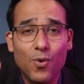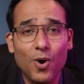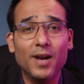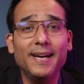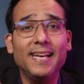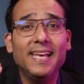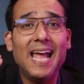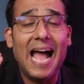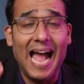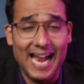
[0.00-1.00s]

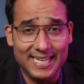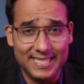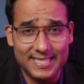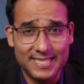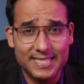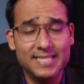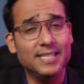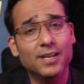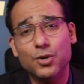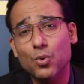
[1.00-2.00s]
quality ads.
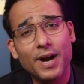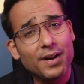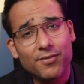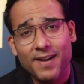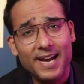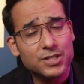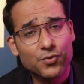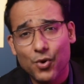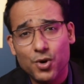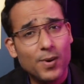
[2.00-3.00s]
See, there are two kinds of ads,
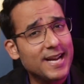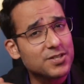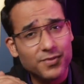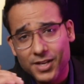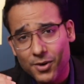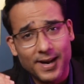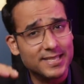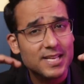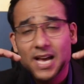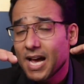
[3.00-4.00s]
photo ads, video
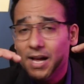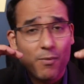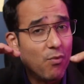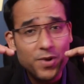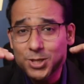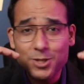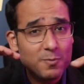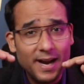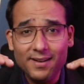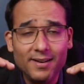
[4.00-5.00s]
ads. Which
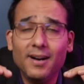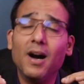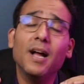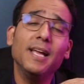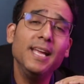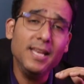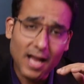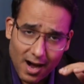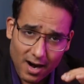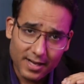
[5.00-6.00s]
is better?
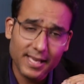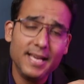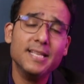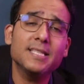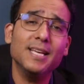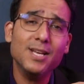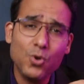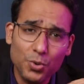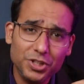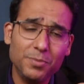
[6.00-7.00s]
In our case, in
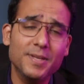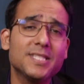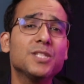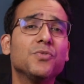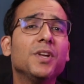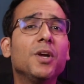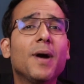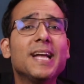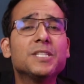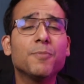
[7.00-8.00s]
coaching business,
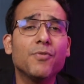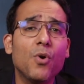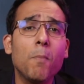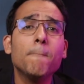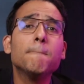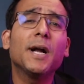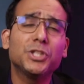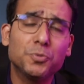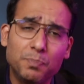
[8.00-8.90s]
video ads perform much,